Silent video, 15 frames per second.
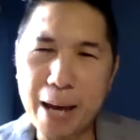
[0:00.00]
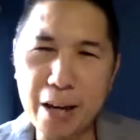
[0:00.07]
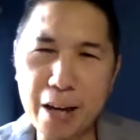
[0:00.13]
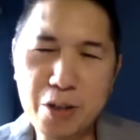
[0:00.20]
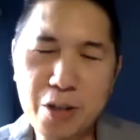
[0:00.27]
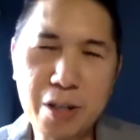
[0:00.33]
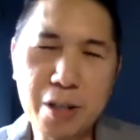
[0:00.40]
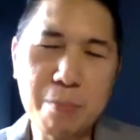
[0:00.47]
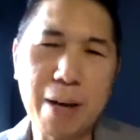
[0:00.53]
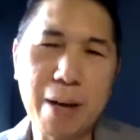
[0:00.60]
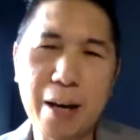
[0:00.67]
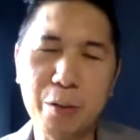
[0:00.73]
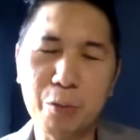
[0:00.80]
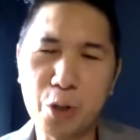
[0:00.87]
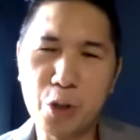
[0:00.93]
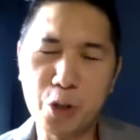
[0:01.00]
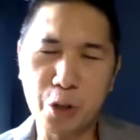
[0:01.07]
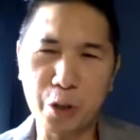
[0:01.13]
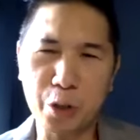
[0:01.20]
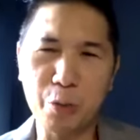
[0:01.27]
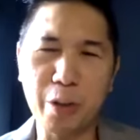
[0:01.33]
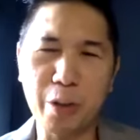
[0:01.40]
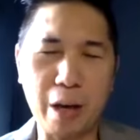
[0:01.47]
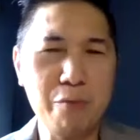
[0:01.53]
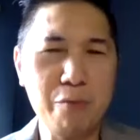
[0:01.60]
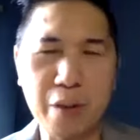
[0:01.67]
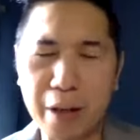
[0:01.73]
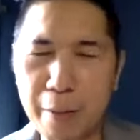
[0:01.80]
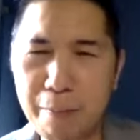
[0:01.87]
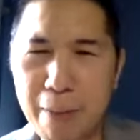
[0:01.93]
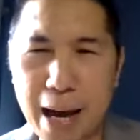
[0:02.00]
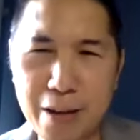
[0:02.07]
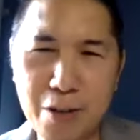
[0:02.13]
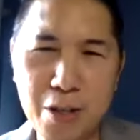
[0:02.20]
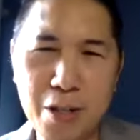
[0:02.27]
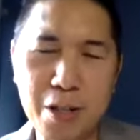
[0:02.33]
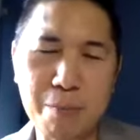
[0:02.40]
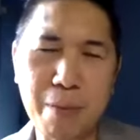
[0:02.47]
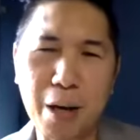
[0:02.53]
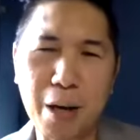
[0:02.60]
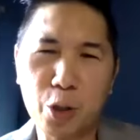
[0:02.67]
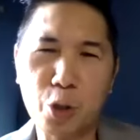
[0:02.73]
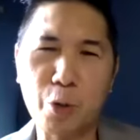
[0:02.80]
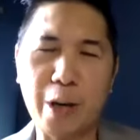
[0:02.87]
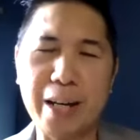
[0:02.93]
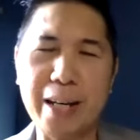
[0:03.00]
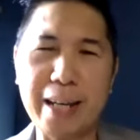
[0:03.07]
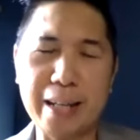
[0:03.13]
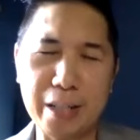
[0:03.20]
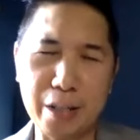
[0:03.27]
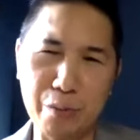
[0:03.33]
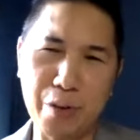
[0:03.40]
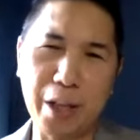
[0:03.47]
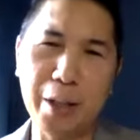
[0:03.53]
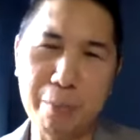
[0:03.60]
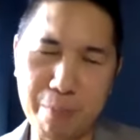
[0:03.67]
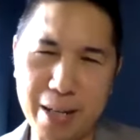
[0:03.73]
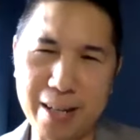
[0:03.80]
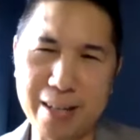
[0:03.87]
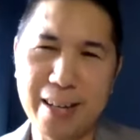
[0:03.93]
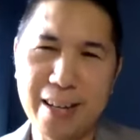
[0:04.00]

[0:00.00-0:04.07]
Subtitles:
passionate about what you're doing, I'm very passionate about training and development.